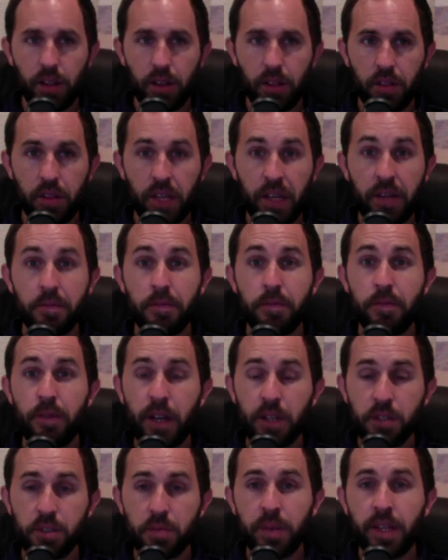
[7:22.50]
The
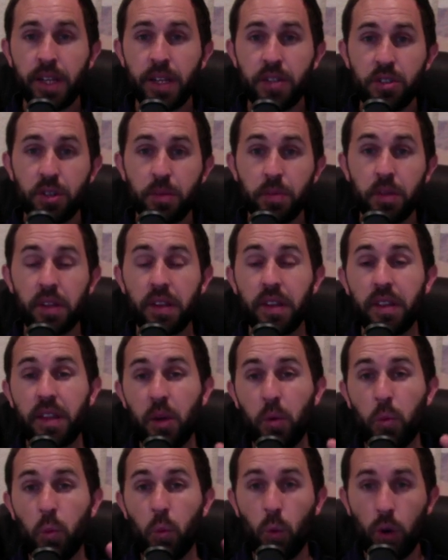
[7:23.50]
investment is something that
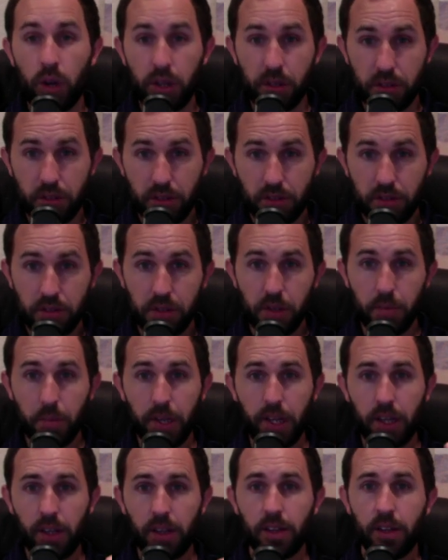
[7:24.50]
they want to
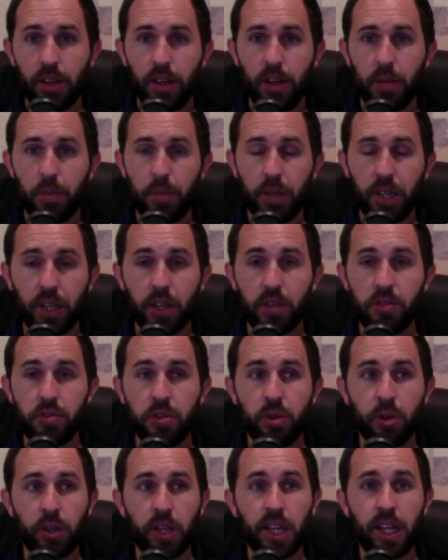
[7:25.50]
make because
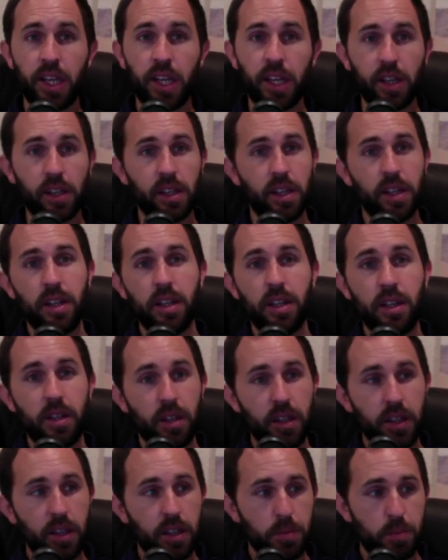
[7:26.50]
they're getting
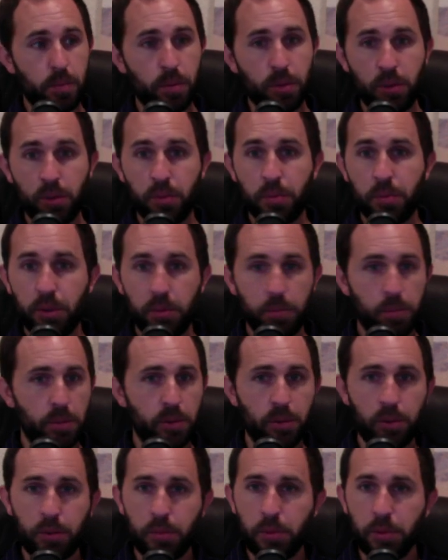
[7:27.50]
boom,
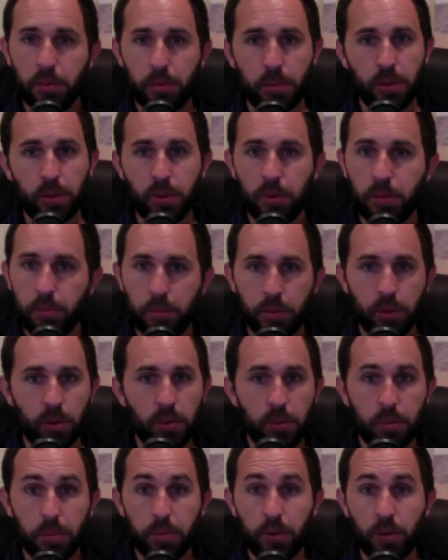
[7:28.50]
boom, boom,
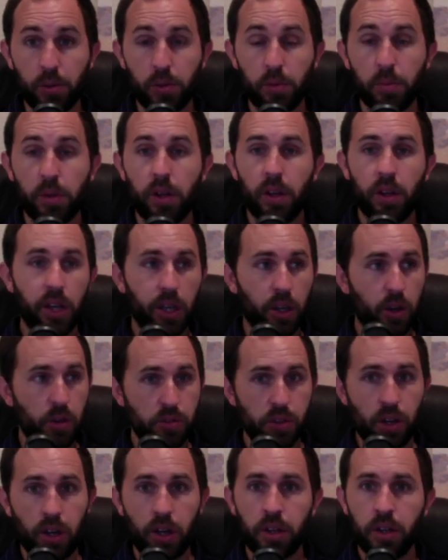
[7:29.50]
boom, boom. It goes
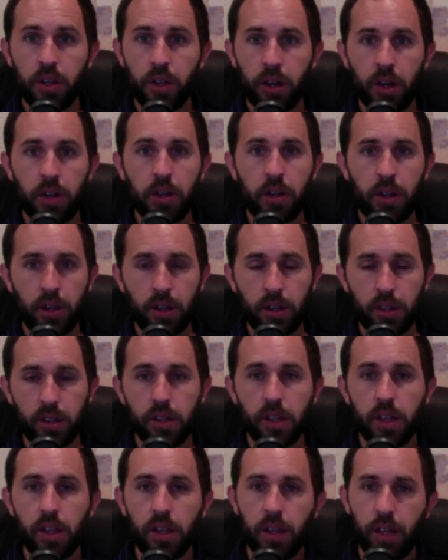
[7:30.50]
on and on and on.
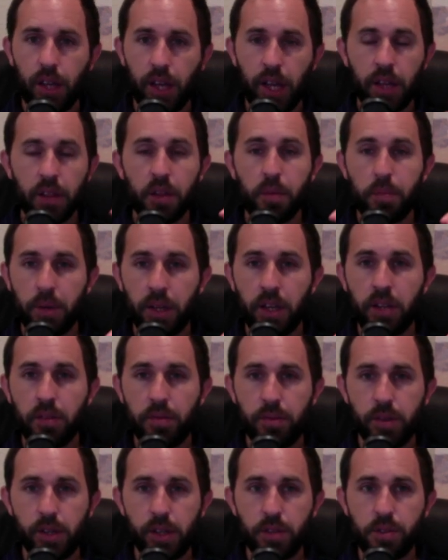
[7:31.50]
And the
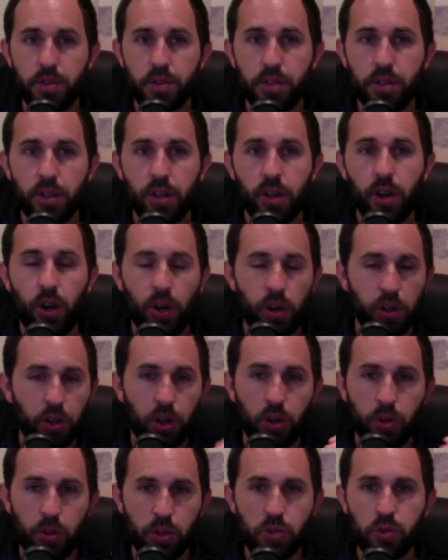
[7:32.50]
benefits are
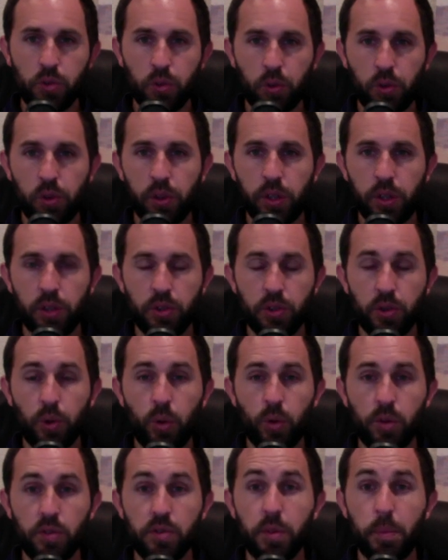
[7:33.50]
crystal clear
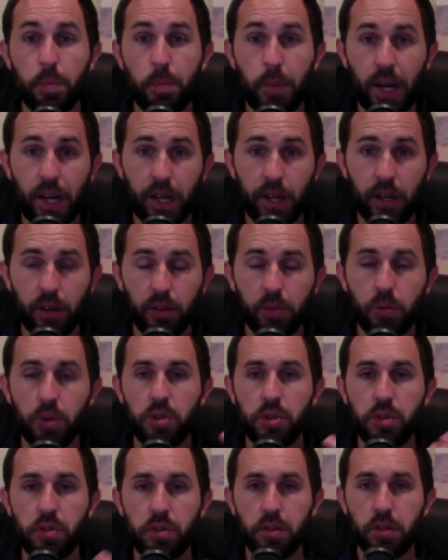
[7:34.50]
towards the buyer, which
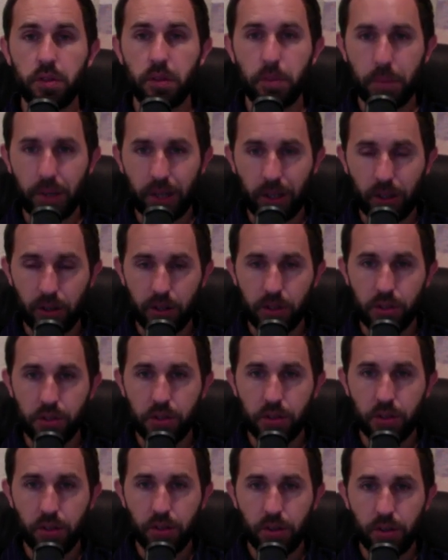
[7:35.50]
is the
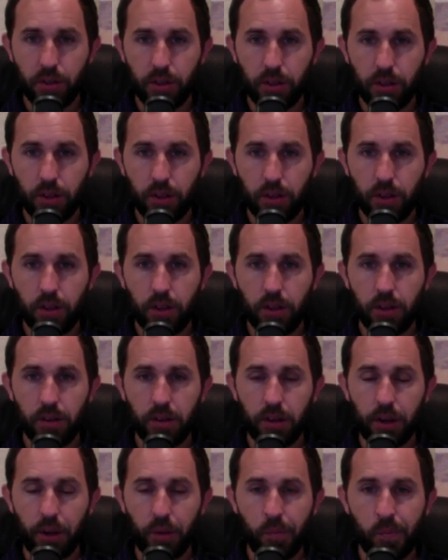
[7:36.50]
parent,
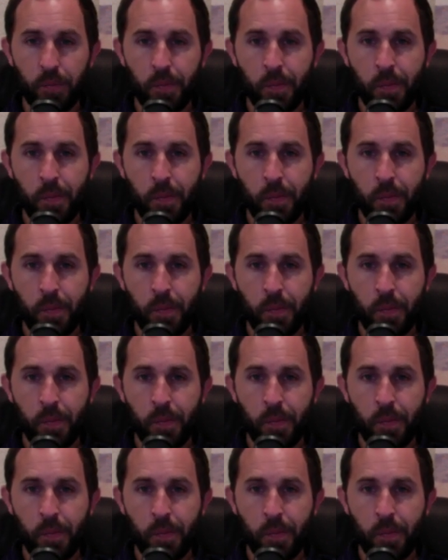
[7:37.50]
right?